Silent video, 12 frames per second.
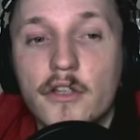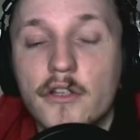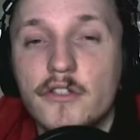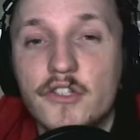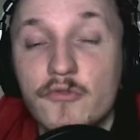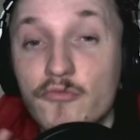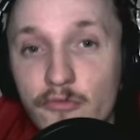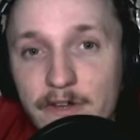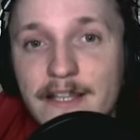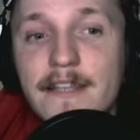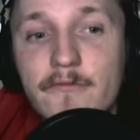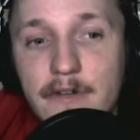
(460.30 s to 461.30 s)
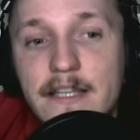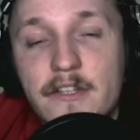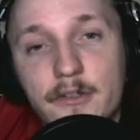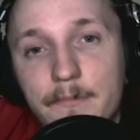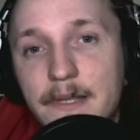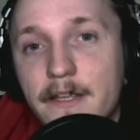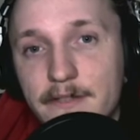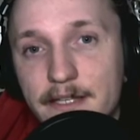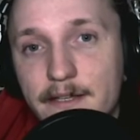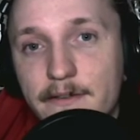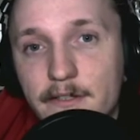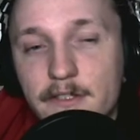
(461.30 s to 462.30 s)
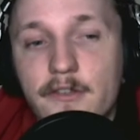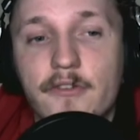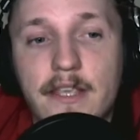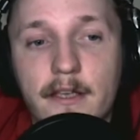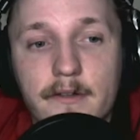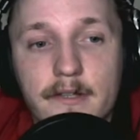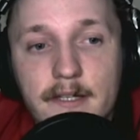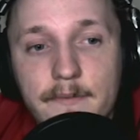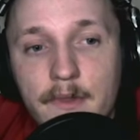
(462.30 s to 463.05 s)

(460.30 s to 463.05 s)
you really, really should be using it as your encoder,